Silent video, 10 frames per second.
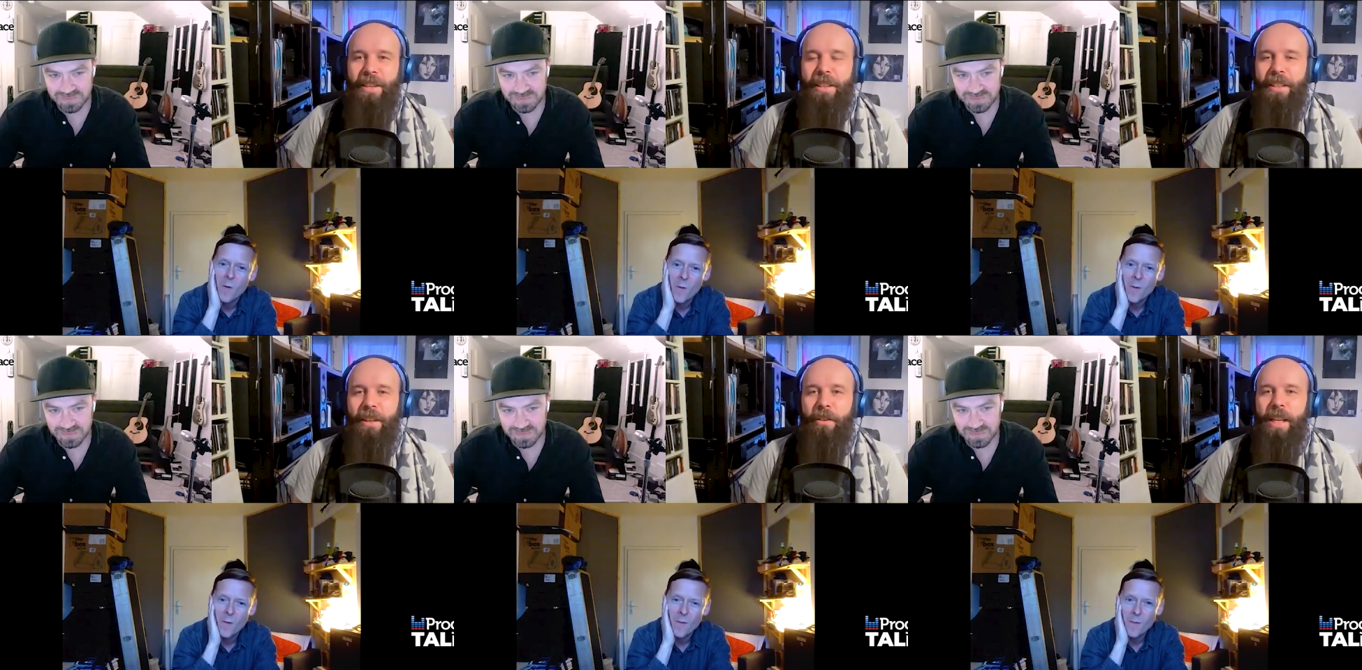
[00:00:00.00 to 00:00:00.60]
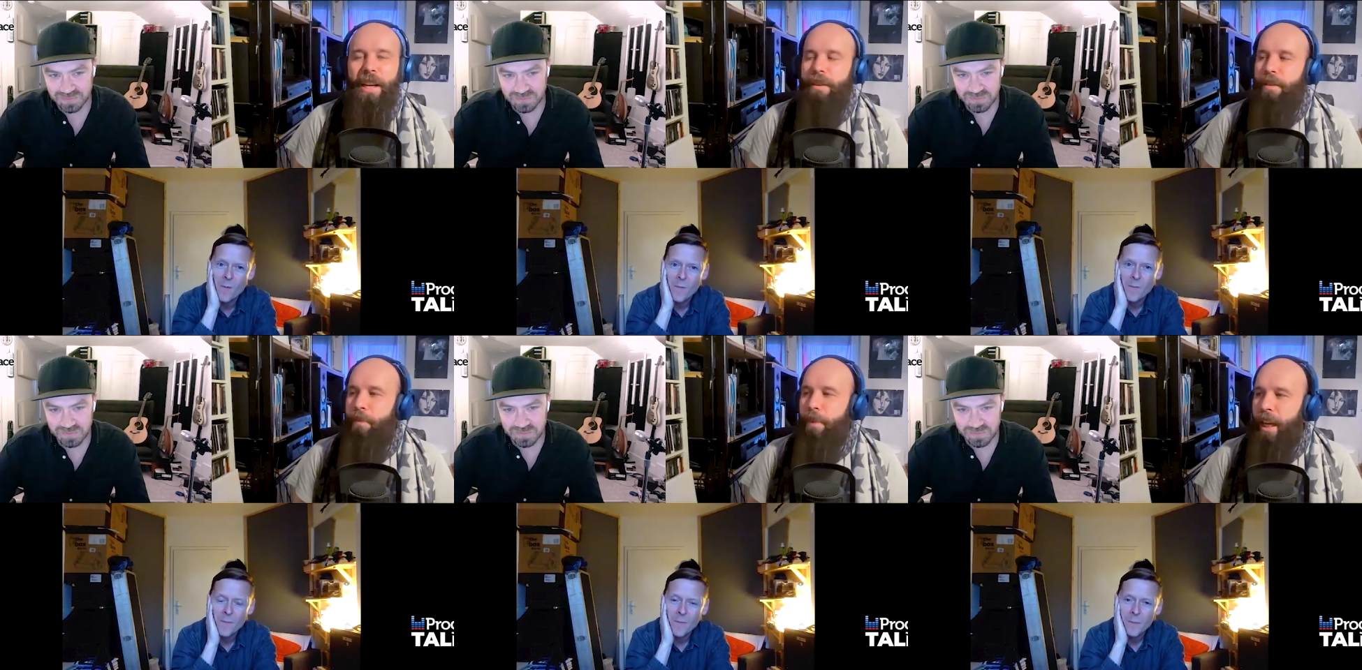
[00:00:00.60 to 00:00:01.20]
Speaker 1: the only other
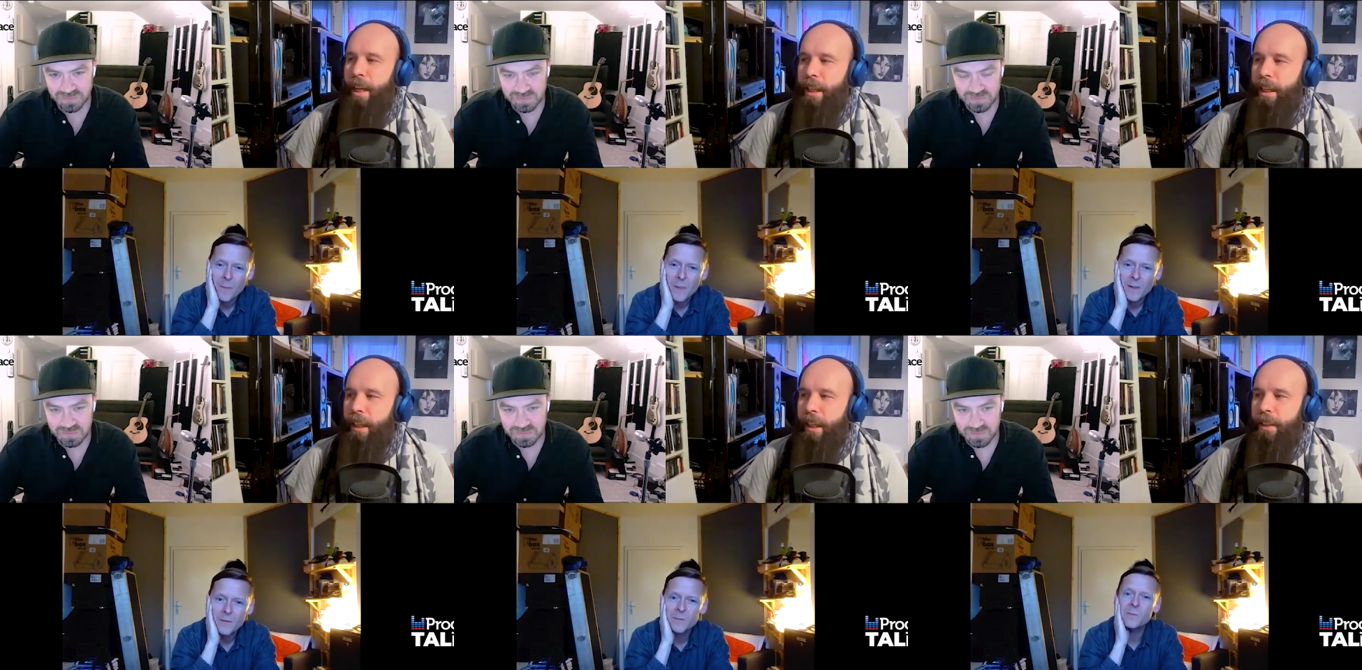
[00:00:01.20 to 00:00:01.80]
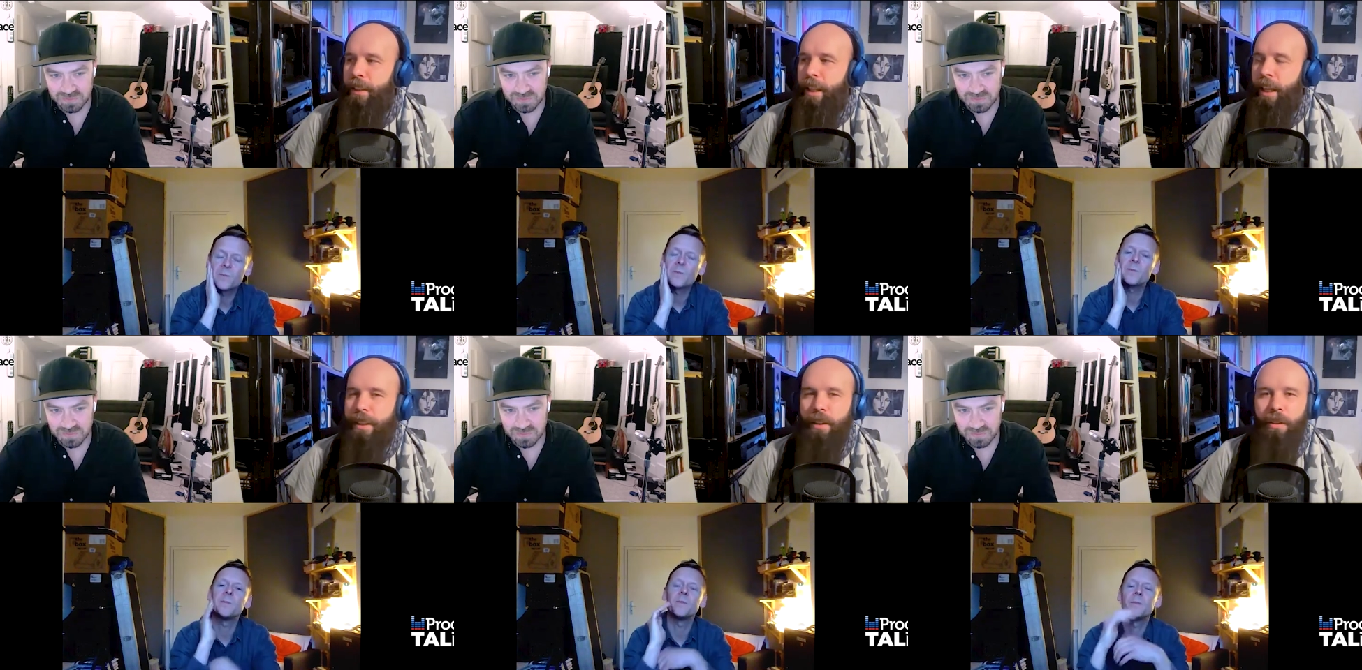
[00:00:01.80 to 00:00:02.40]
band I, I, I
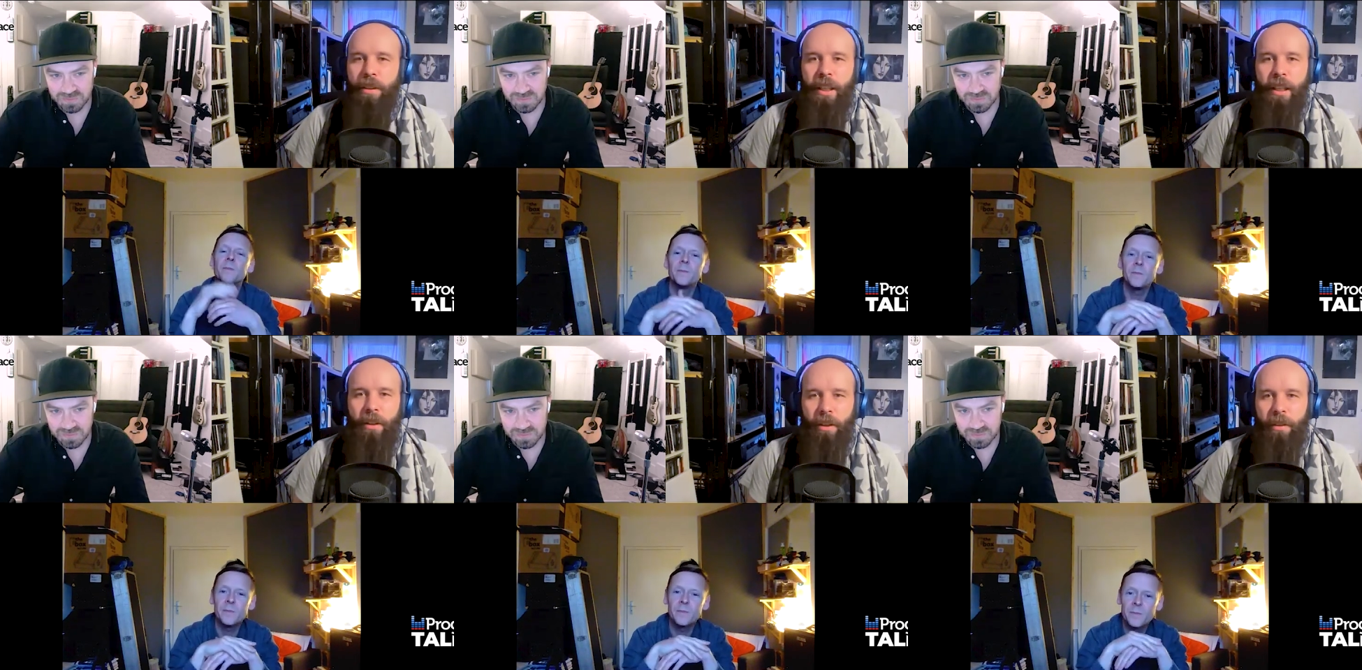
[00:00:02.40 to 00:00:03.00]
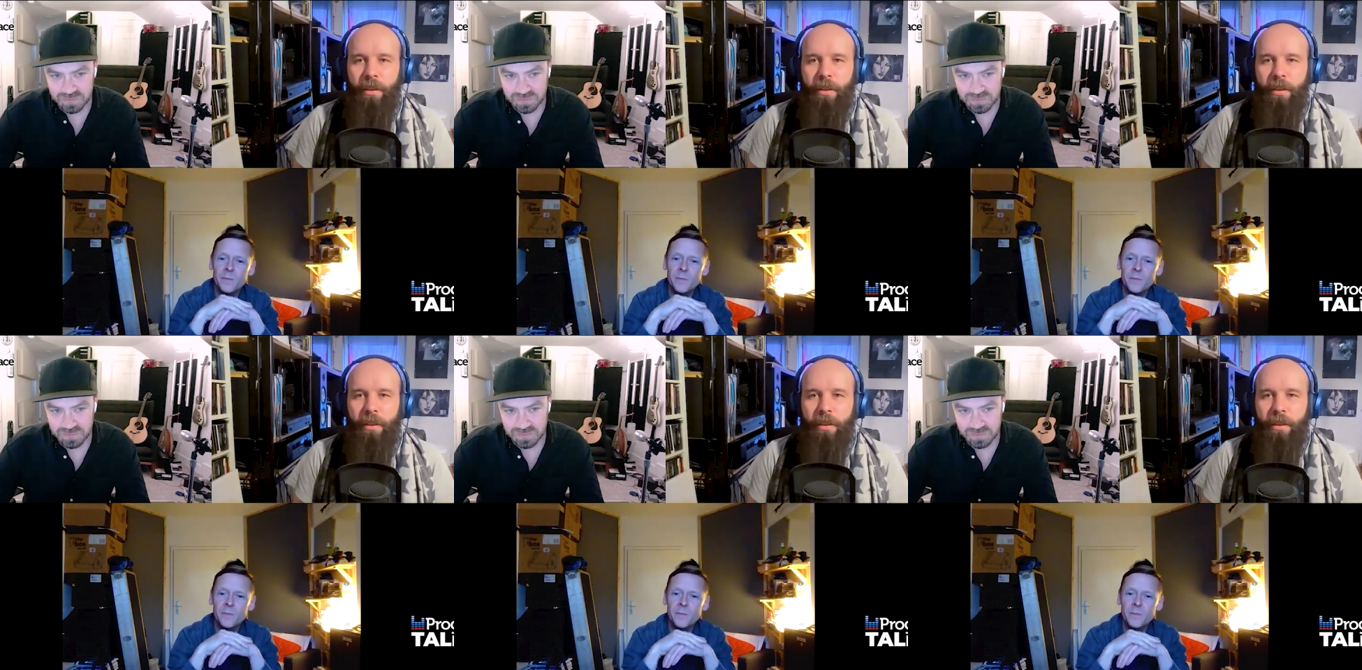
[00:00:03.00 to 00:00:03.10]
saw there, or